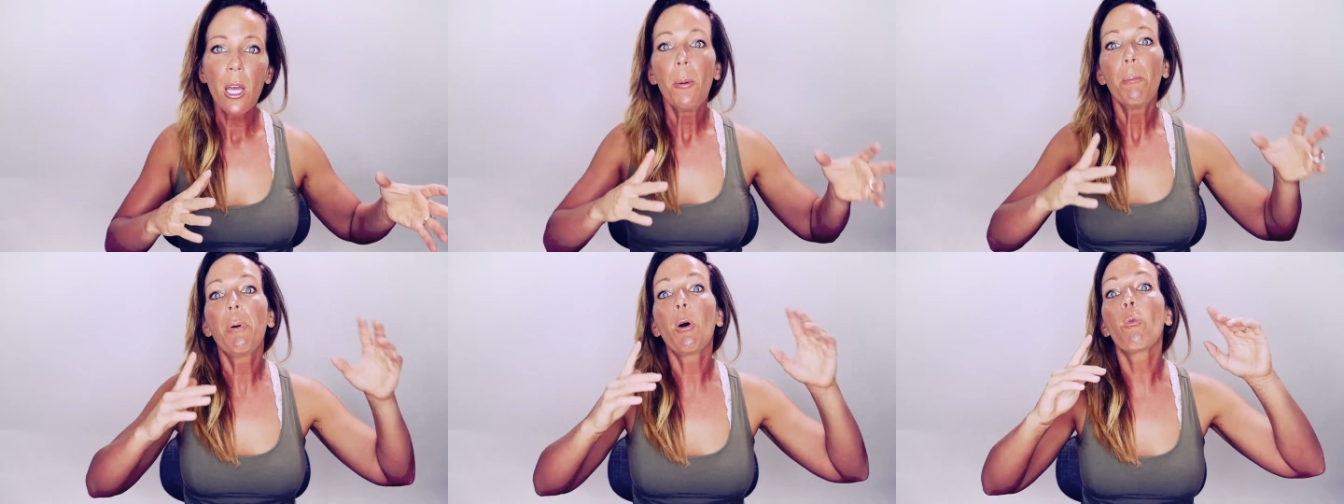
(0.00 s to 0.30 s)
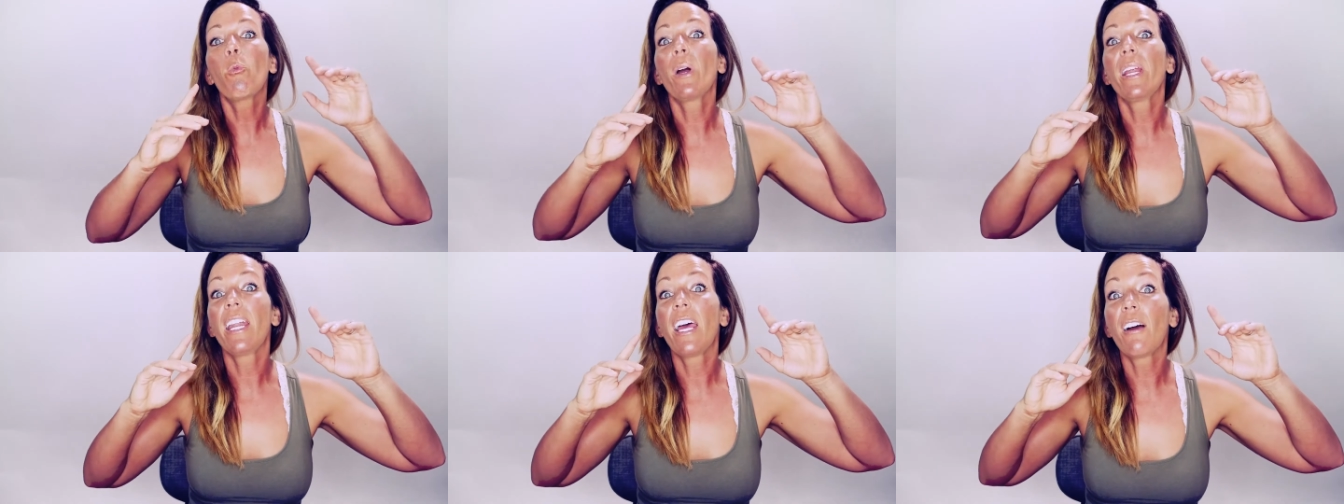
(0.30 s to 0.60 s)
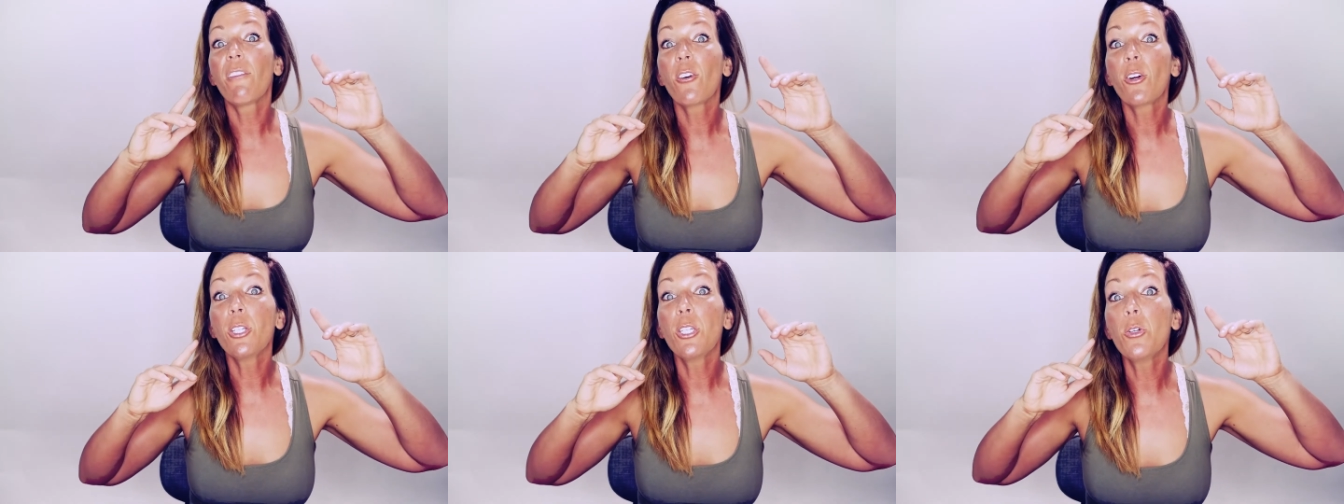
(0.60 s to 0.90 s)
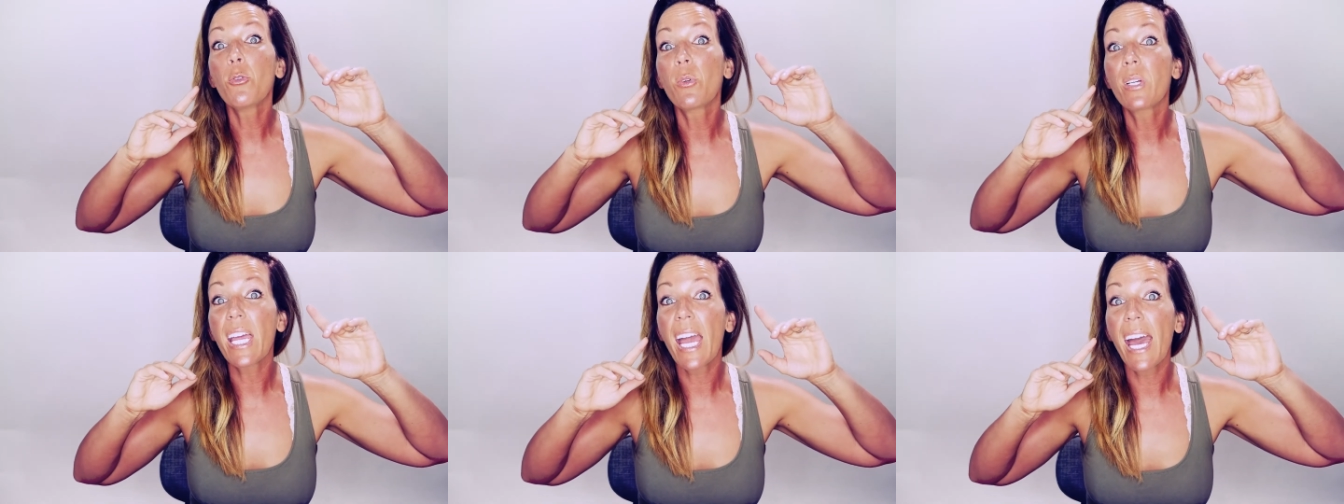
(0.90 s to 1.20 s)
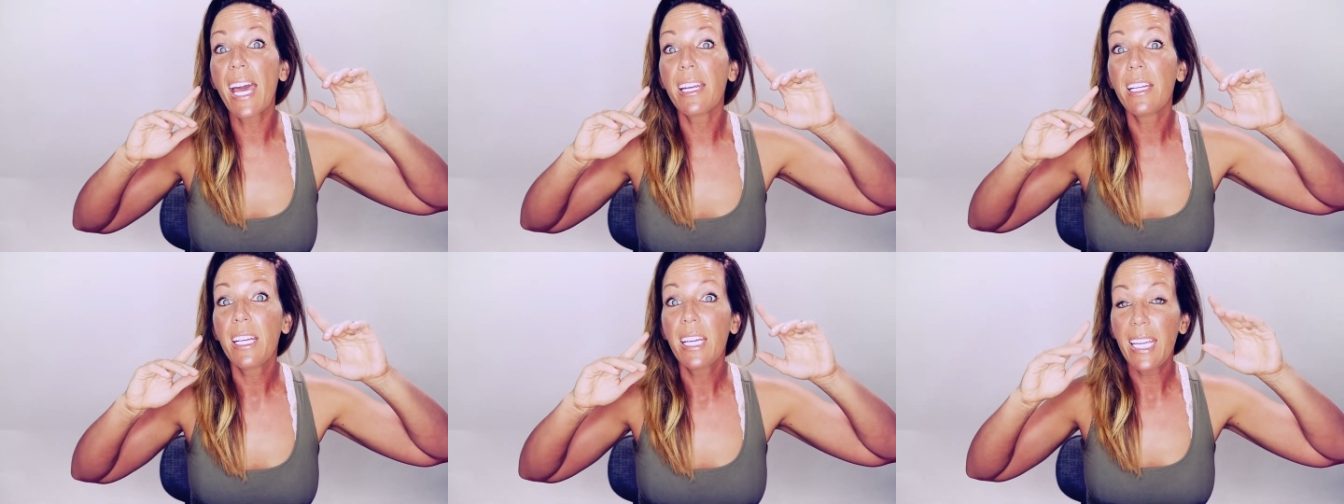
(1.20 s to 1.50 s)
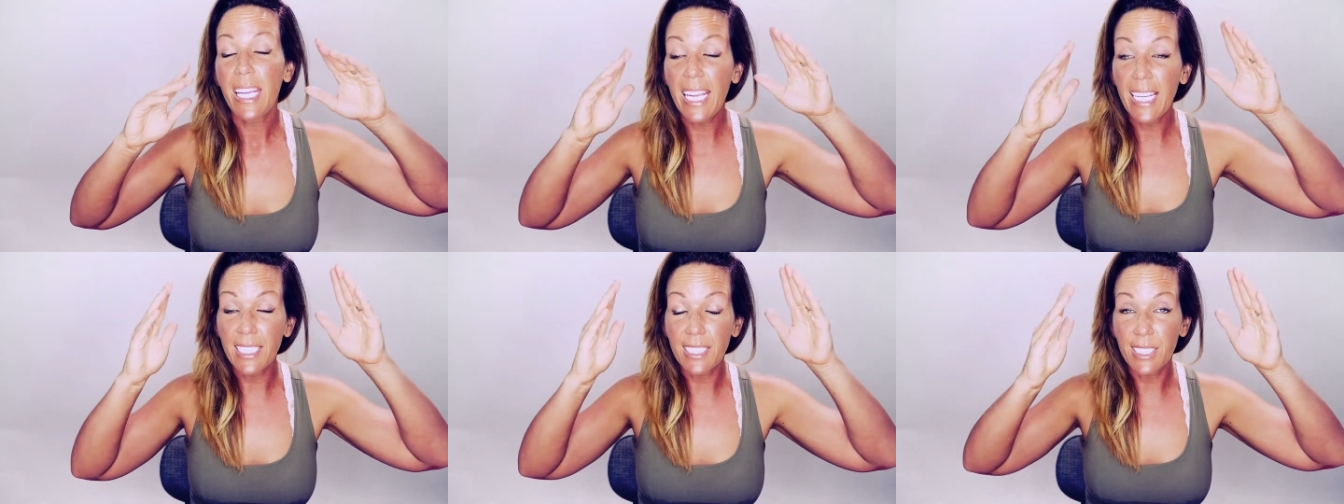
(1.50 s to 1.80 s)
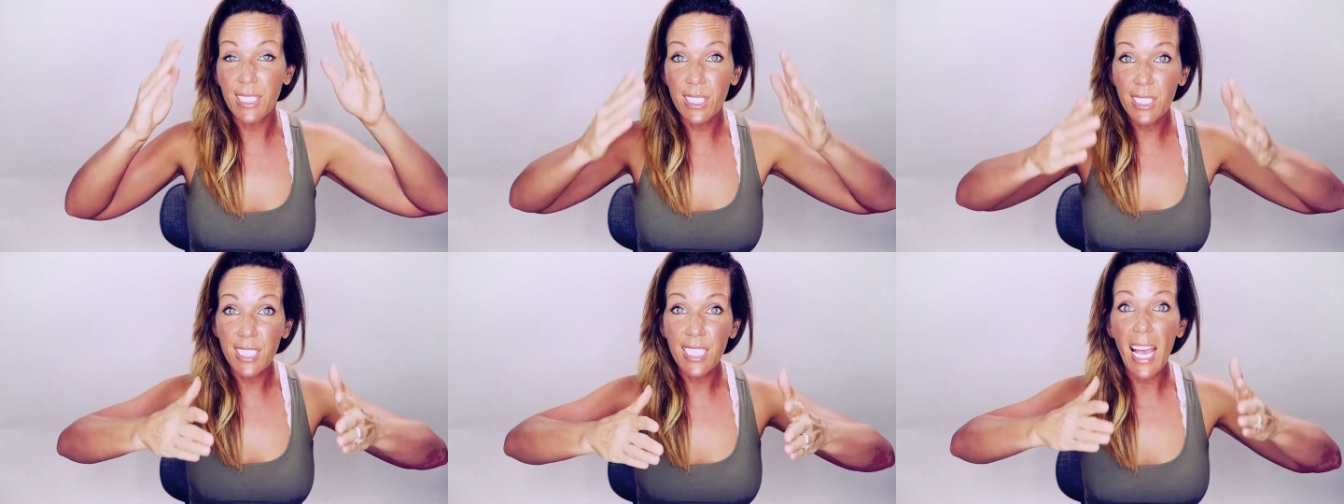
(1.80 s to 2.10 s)
but whenever you get it
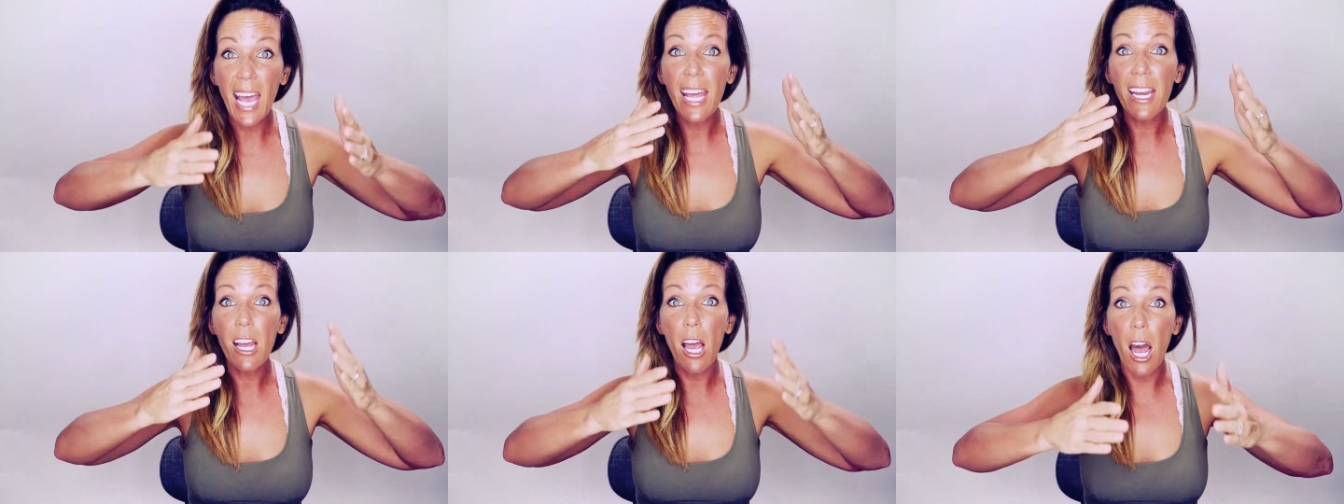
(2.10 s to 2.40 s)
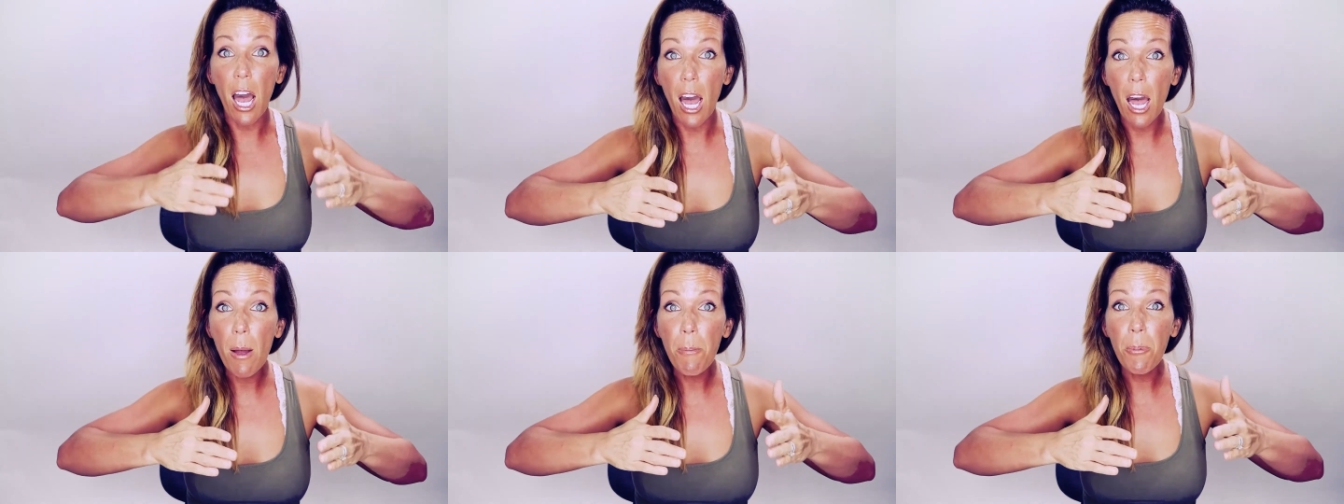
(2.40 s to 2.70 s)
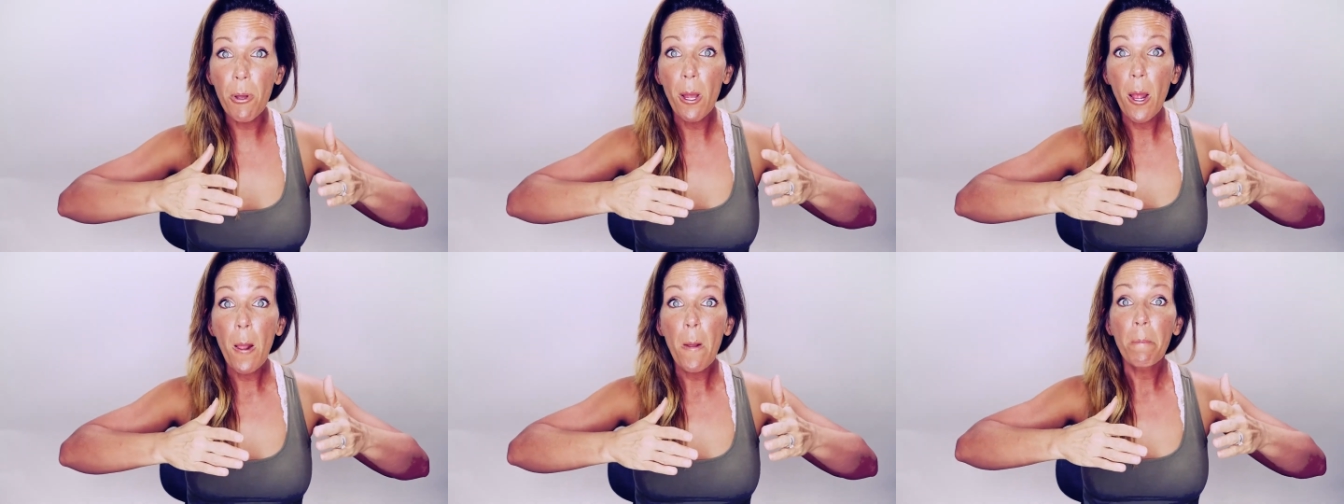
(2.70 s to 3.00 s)
set up,